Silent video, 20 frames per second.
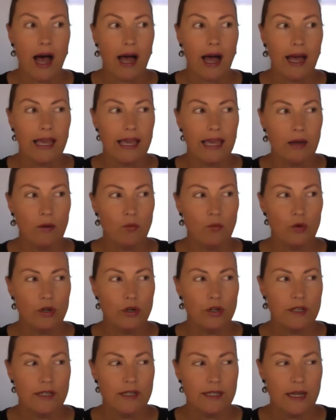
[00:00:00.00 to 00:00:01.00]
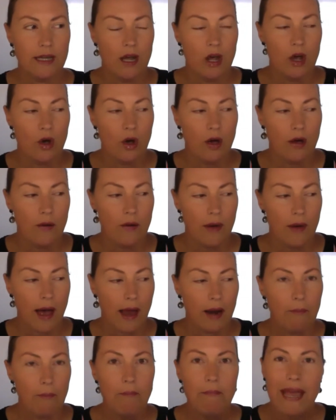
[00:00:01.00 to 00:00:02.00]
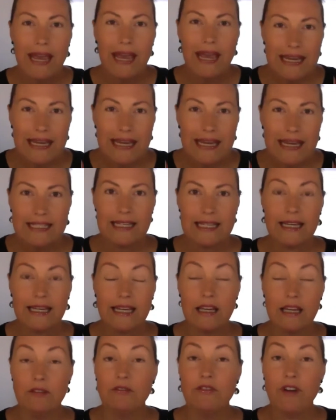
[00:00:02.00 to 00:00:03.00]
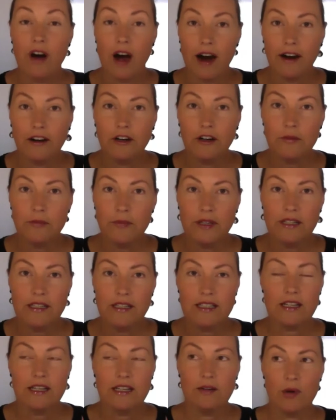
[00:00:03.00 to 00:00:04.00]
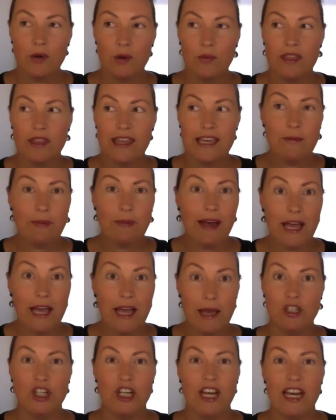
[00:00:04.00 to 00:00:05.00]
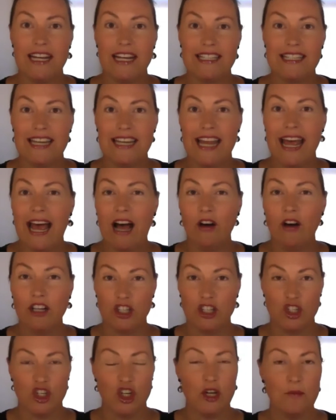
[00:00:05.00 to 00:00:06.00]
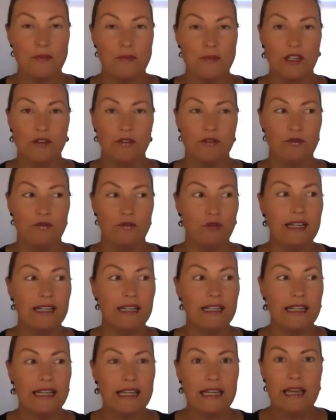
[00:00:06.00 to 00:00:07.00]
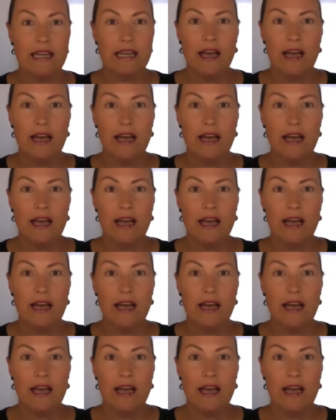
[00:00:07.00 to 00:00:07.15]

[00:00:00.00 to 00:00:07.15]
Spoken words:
It was an amazing environment when we think about epigenetics now, in terms of really